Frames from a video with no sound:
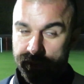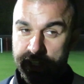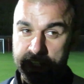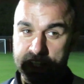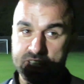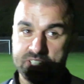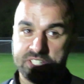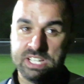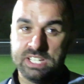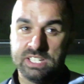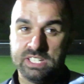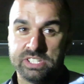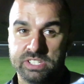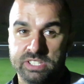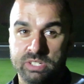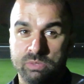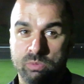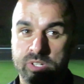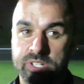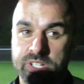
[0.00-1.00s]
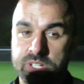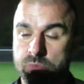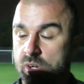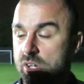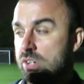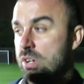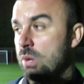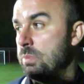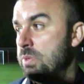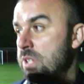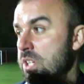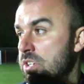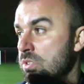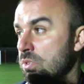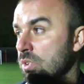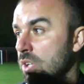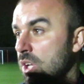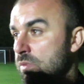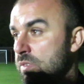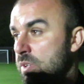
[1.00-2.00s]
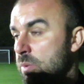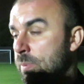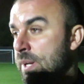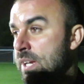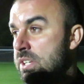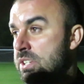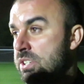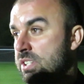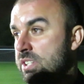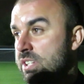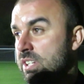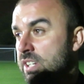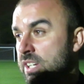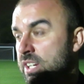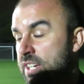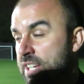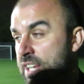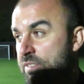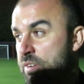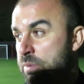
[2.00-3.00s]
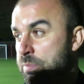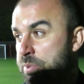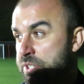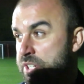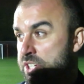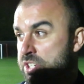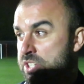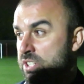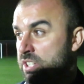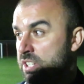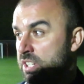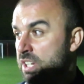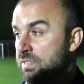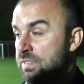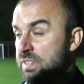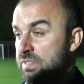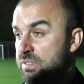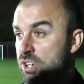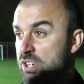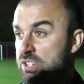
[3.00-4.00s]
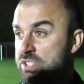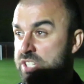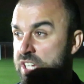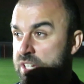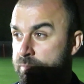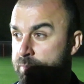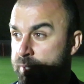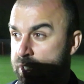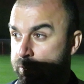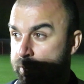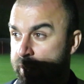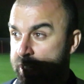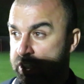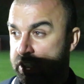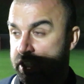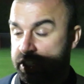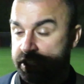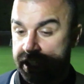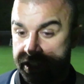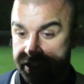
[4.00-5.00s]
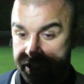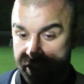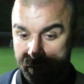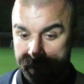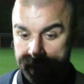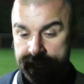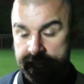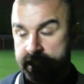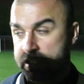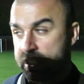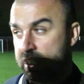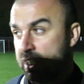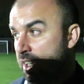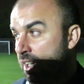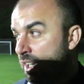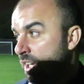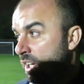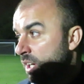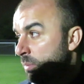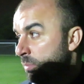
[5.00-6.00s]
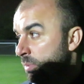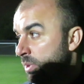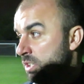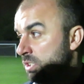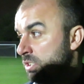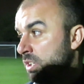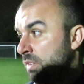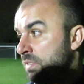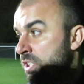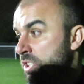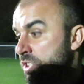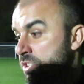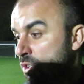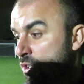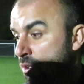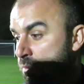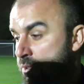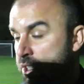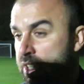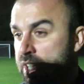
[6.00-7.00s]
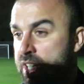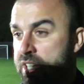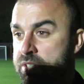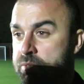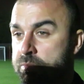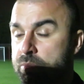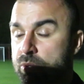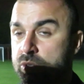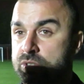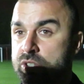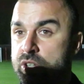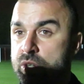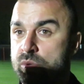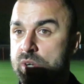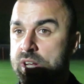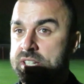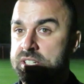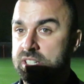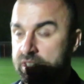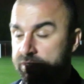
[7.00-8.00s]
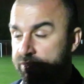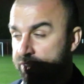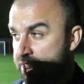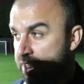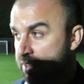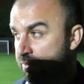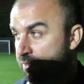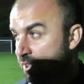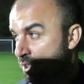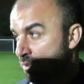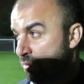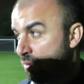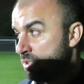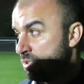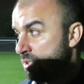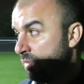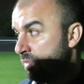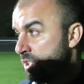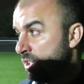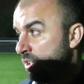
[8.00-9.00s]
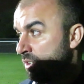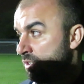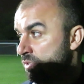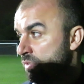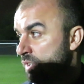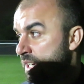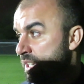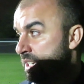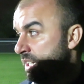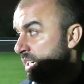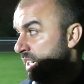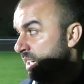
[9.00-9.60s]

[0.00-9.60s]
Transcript: Well, that's it. Listen, you want competition all over the pitch in every position, and if you've got set piece specialists, then so be it. Berg's obviously stood up tonight and put 2 great deliveries in. First one's obviously gone straight in.